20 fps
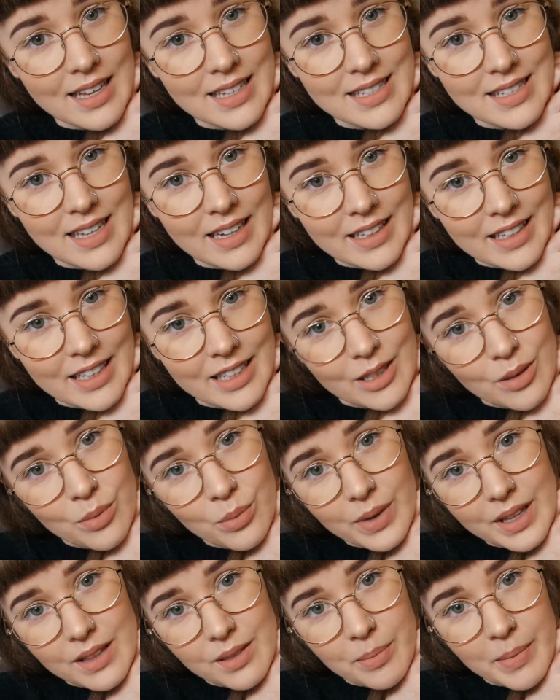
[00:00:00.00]
a
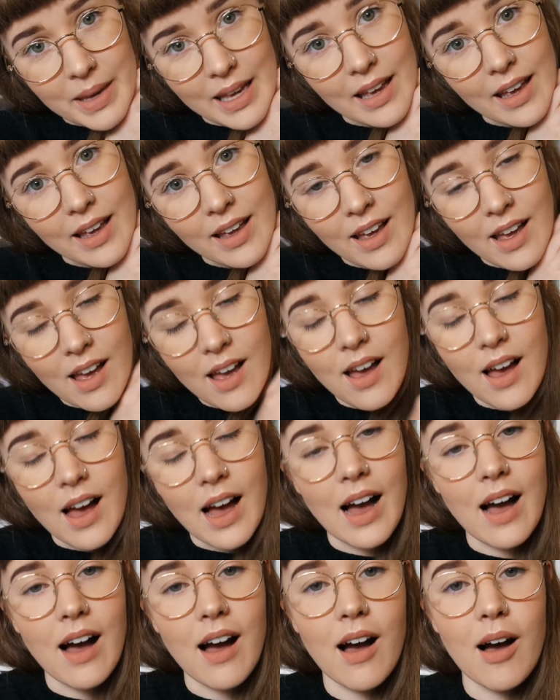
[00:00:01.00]
succulent with me,
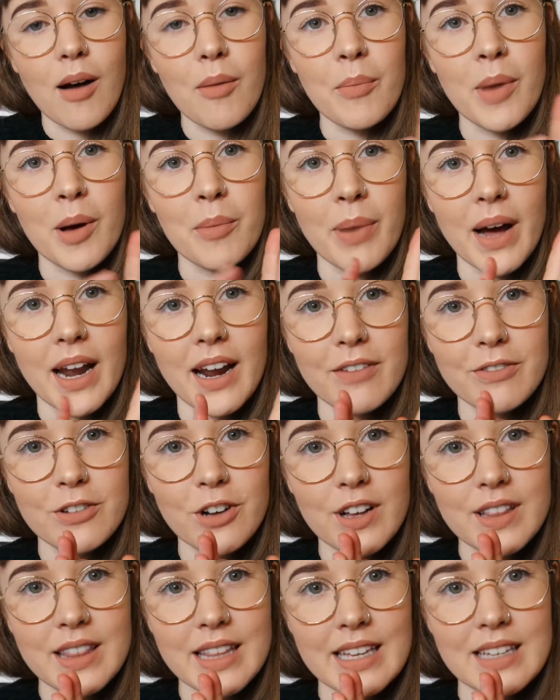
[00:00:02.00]
but I've
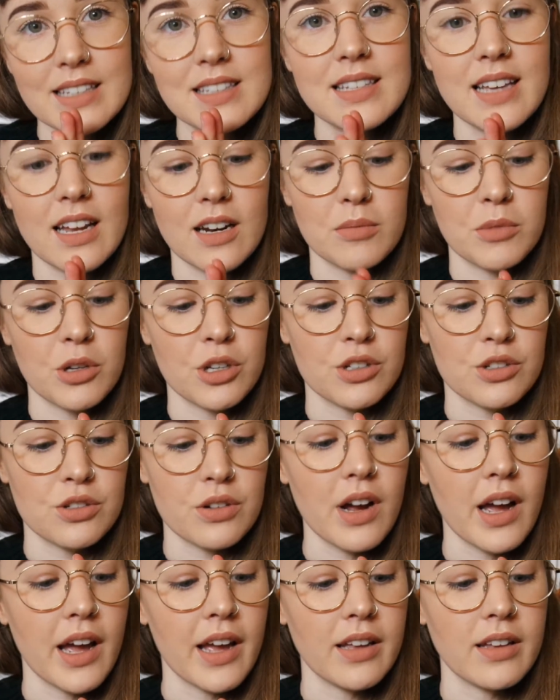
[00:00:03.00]
got this and I'm going to
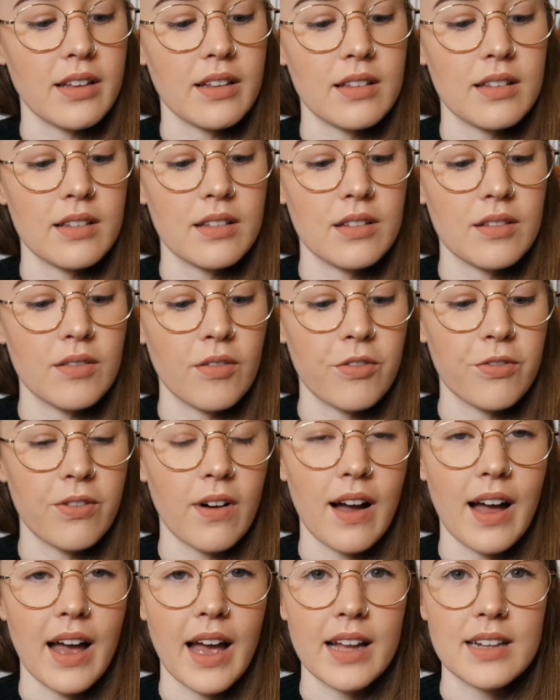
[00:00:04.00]
try and
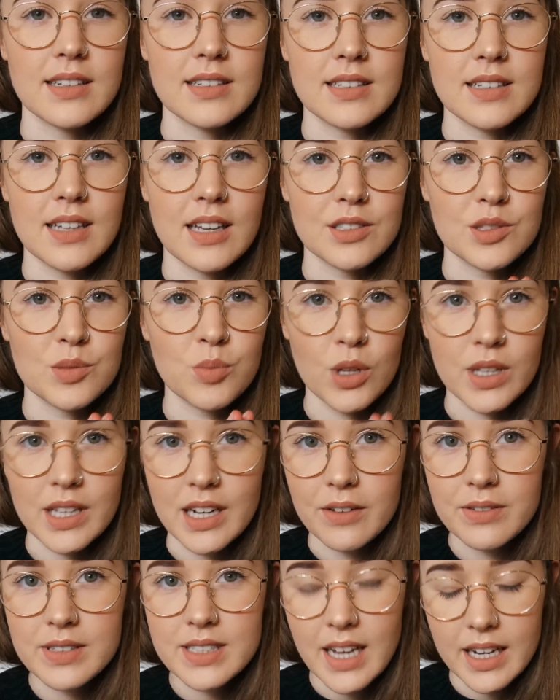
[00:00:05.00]
find a small
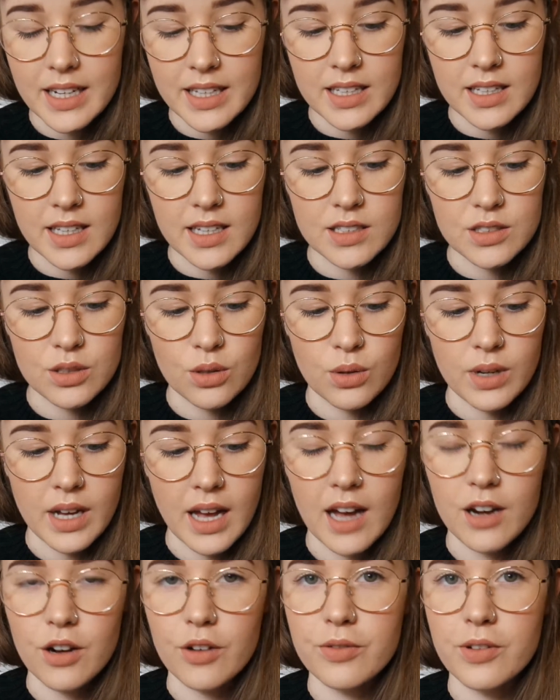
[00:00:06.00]
enough succulent or
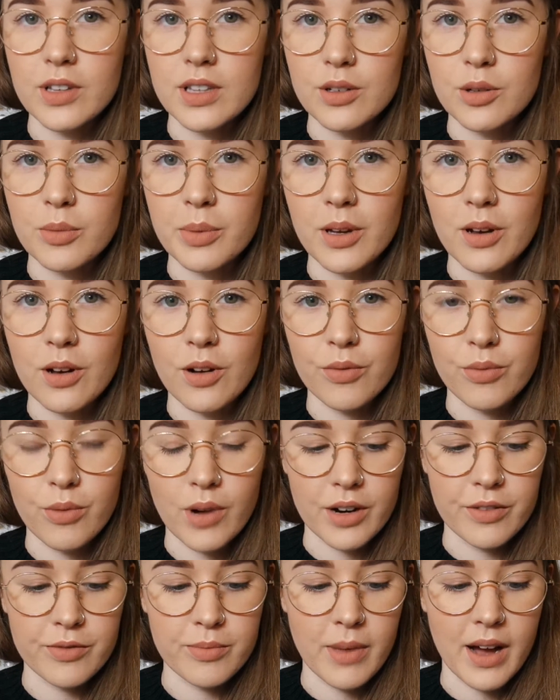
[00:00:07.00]
cut off a little bit of
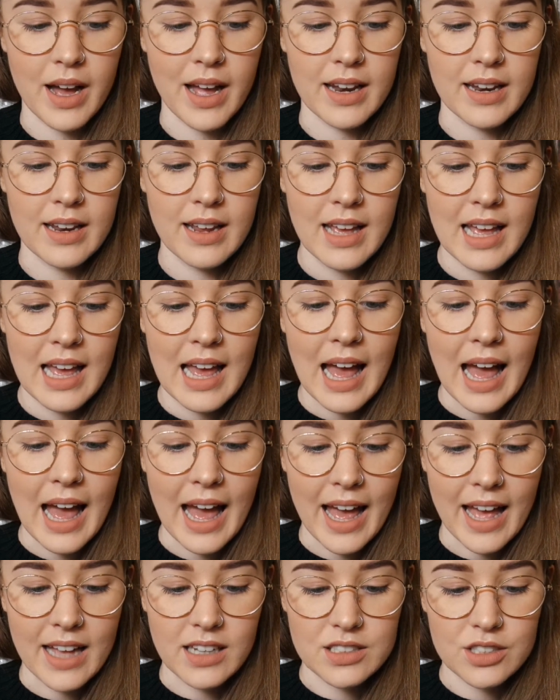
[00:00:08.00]
one of mine
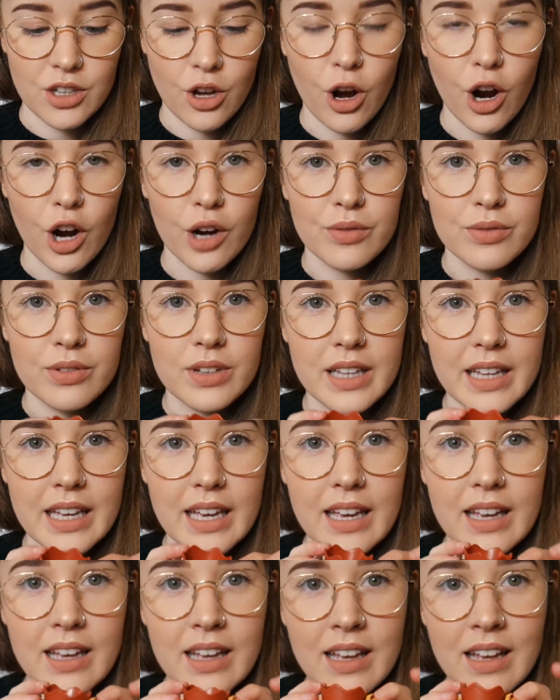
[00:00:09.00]
and
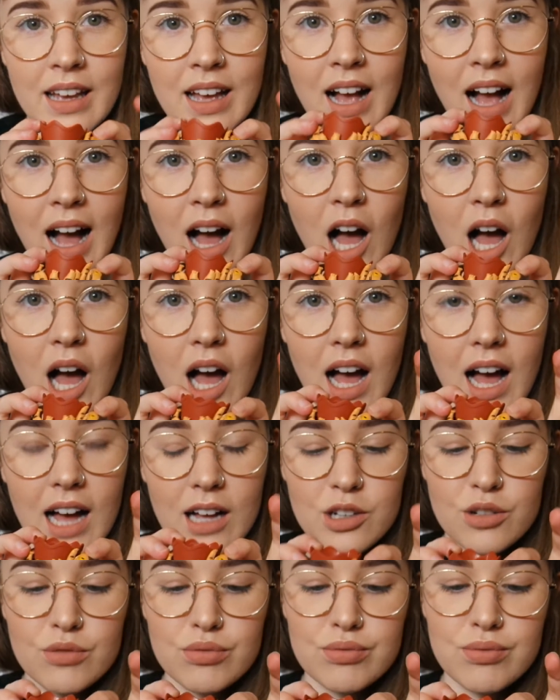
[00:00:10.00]
hopefully
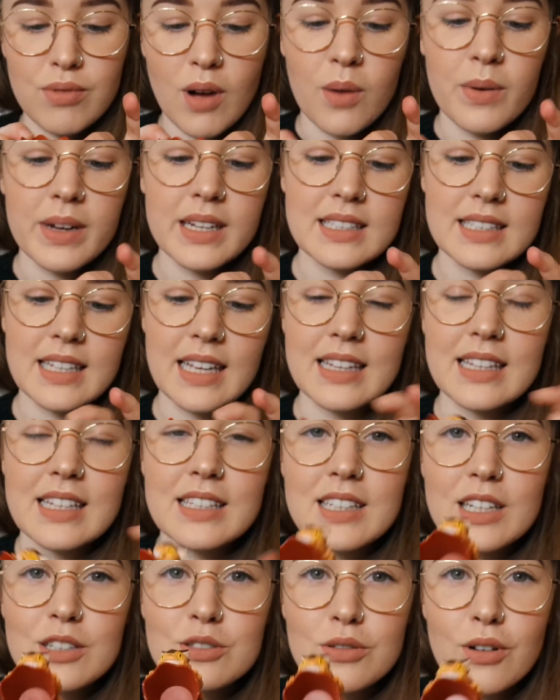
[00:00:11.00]
grow it in
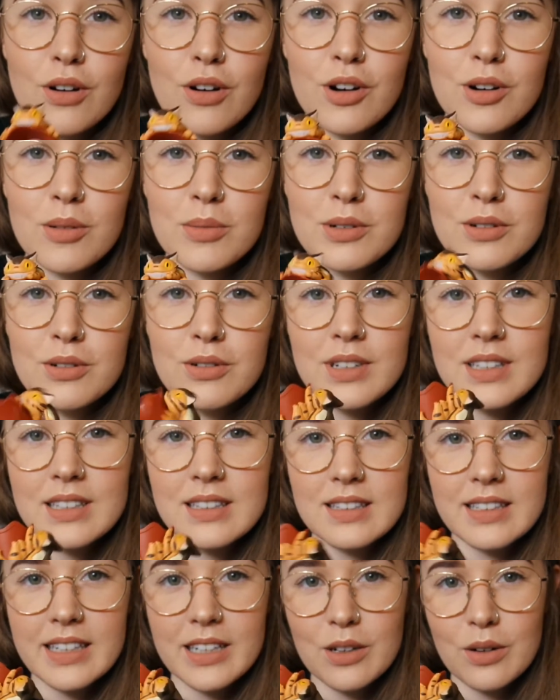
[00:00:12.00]
this adorable
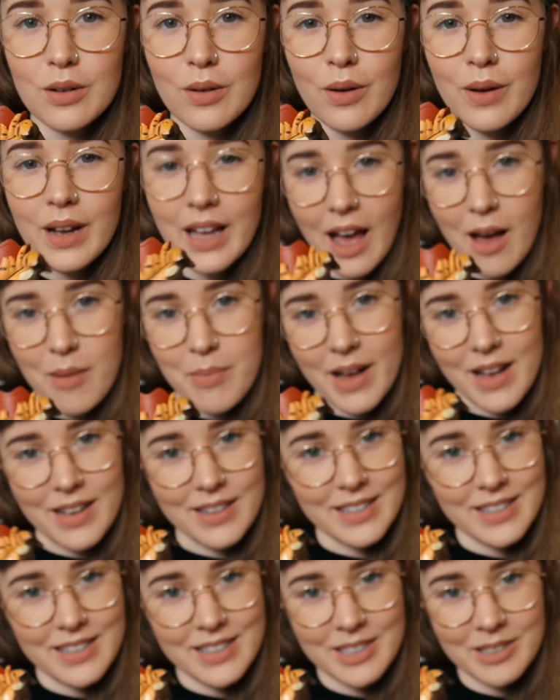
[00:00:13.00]
little cat
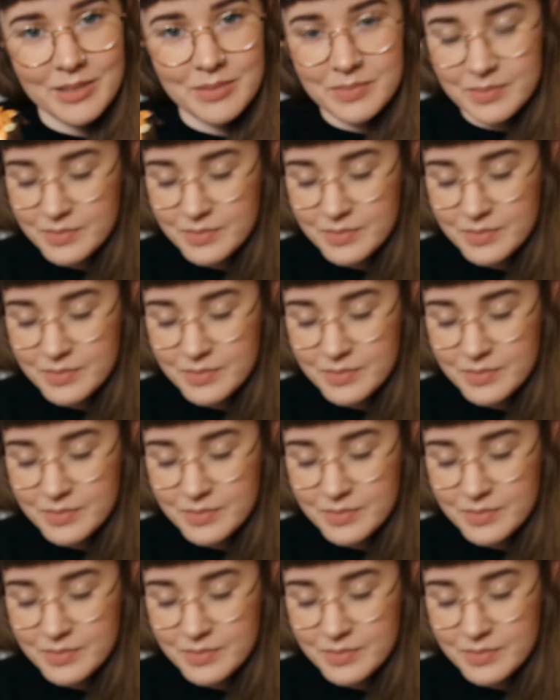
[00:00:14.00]
bus.